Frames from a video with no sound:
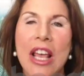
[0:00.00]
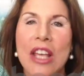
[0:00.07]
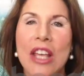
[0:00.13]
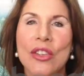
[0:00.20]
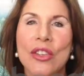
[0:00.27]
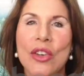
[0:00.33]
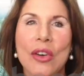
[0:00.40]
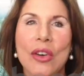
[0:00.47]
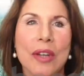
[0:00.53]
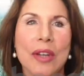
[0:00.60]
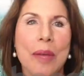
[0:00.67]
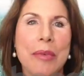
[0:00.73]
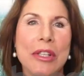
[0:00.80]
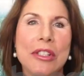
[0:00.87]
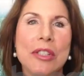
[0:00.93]
You know, I
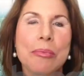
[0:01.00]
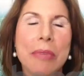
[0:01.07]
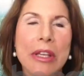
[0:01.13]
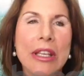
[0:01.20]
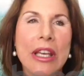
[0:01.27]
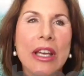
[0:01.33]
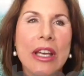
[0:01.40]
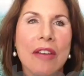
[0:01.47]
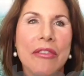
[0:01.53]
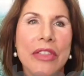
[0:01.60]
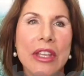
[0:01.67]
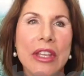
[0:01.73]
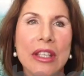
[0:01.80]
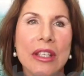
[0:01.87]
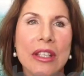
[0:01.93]
mean, speaking of
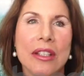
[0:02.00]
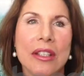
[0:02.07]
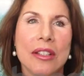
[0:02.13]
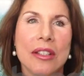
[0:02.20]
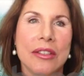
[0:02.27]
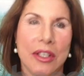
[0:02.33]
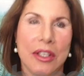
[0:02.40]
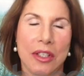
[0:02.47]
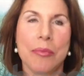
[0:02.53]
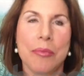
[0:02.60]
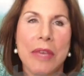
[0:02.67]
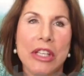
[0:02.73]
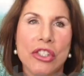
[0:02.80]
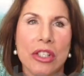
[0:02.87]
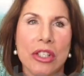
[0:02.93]
the
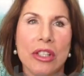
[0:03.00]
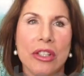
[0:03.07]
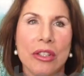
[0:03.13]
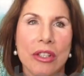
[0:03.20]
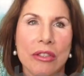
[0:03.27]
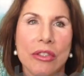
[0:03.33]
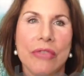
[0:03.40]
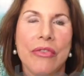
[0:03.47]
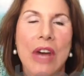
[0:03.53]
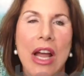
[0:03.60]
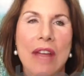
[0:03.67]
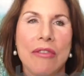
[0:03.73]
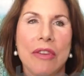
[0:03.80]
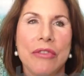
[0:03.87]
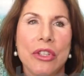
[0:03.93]
commission, there's 5
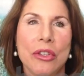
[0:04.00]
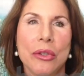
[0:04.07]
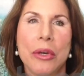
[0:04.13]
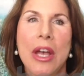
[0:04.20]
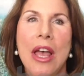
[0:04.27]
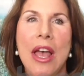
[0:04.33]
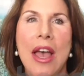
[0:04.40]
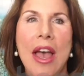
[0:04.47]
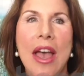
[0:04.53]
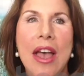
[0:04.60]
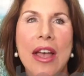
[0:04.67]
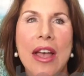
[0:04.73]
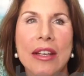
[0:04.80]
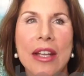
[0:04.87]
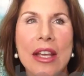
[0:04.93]
of you,
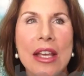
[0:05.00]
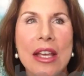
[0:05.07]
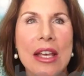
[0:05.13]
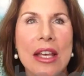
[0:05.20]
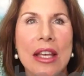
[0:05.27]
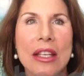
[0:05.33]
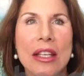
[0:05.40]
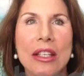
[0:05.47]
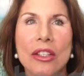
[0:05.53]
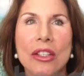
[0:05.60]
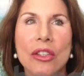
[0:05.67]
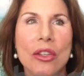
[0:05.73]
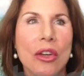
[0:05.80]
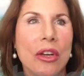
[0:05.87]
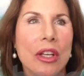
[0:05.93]
and you
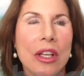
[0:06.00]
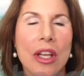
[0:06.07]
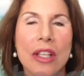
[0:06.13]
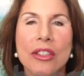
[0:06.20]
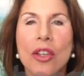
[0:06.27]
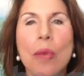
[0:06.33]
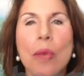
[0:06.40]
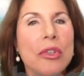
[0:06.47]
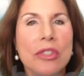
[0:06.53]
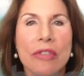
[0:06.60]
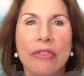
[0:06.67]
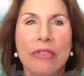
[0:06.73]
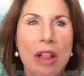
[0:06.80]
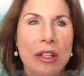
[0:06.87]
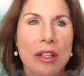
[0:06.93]
know, it's almost a
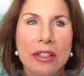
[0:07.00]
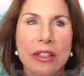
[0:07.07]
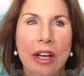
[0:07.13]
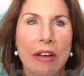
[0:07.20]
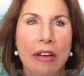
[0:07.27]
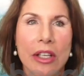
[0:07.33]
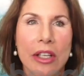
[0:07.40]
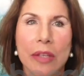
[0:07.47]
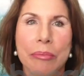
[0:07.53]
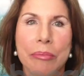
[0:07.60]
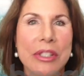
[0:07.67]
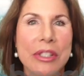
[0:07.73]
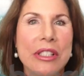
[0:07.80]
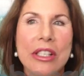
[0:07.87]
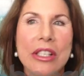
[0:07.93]
voluntary
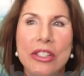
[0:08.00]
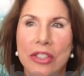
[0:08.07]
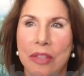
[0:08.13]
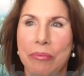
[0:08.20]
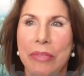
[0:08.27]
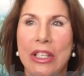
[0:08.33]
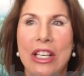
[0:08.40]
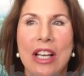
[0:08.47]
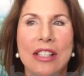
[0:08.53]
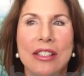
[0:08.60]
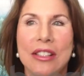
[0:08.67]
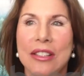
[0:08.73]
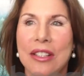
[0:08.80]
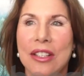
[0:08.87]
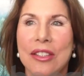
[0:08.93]
position
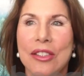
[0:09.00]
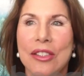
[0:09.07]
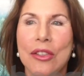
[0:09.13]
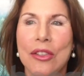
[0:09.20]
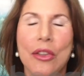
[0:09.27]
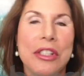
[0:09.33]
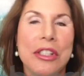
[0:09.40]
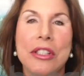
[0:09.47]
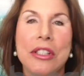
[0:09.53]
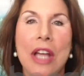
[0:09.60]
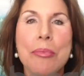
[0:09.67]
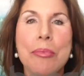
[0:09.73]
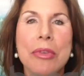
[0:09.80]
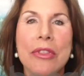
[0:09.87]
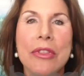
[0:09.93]
because you know the
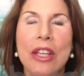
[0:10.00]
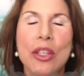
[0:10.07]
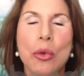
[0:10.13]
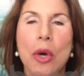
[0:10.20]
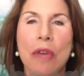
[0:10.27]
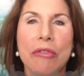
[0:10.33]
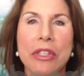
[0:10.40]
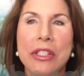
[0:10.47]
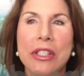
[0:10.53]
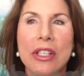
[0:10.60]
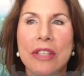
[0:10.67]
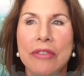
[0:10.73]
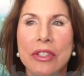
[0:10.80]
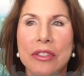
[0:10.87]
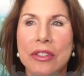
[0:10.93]
stipend that you all receive
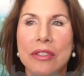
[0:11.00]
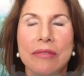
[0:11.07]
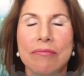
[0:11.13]
is